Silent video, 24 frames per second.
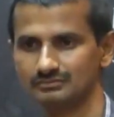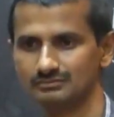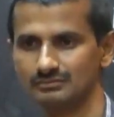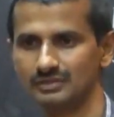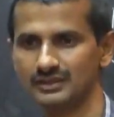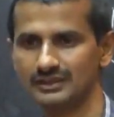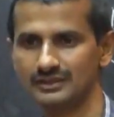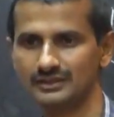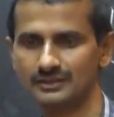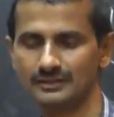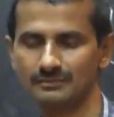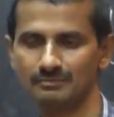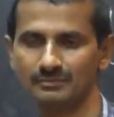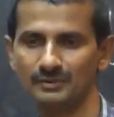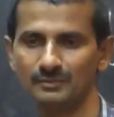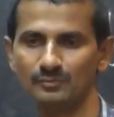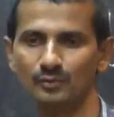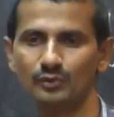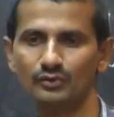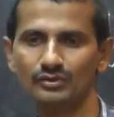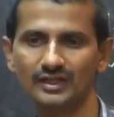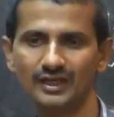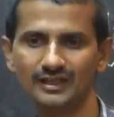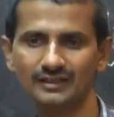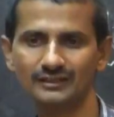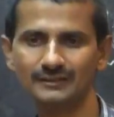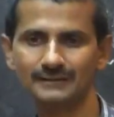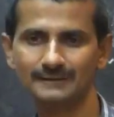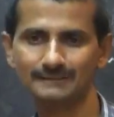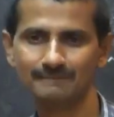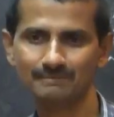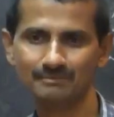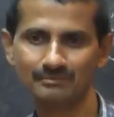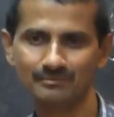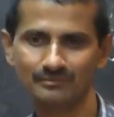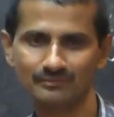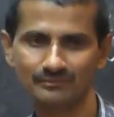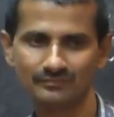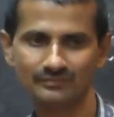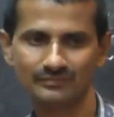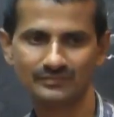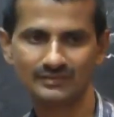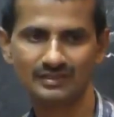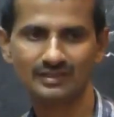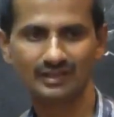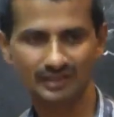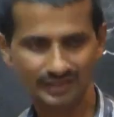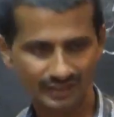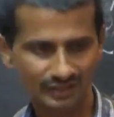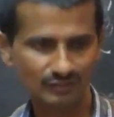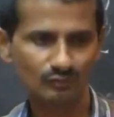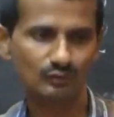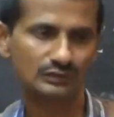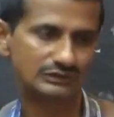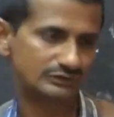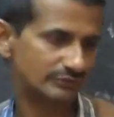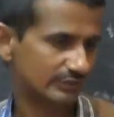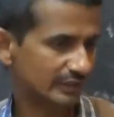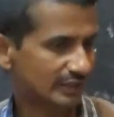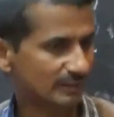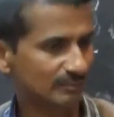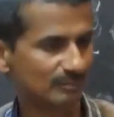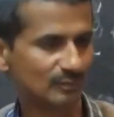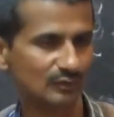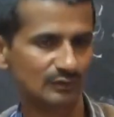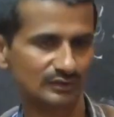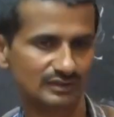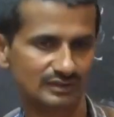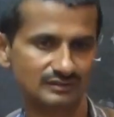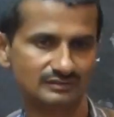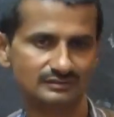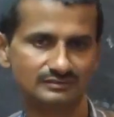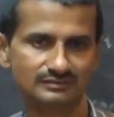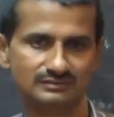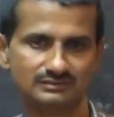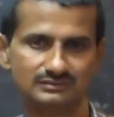But before that, reading was very important.